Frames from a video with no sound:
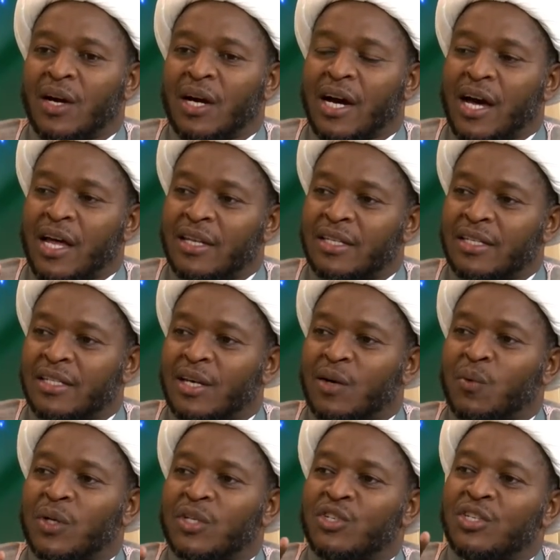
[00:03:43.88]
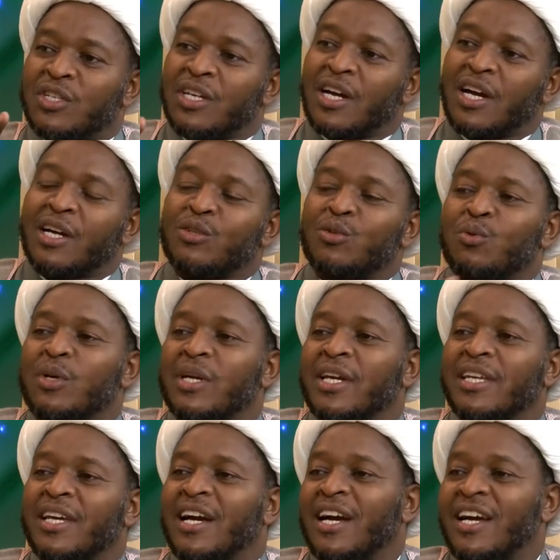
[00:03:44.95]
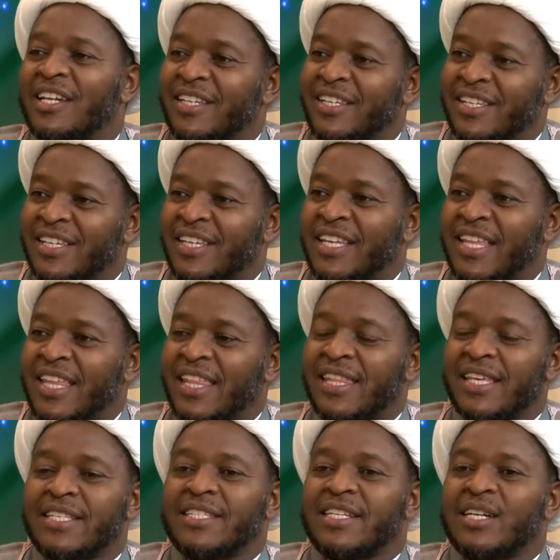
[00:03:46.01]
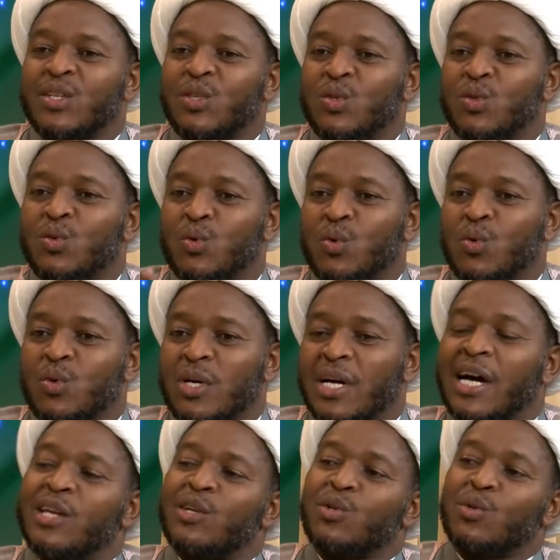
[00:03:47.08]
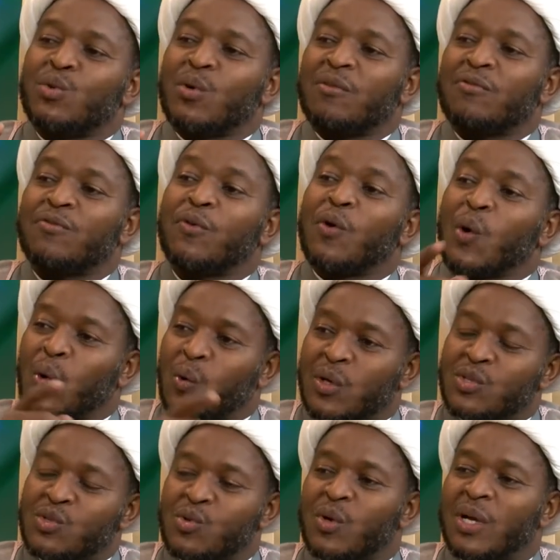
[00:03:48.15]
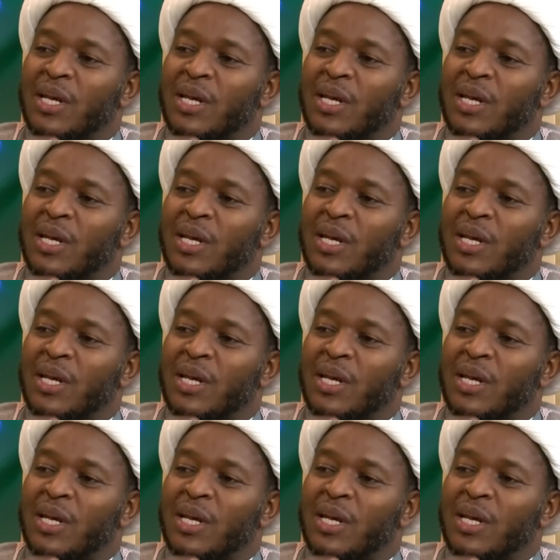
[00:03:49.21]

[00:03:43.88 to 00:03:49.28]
"Anta wa shi'atuka ya Ali." These are you and your followers, your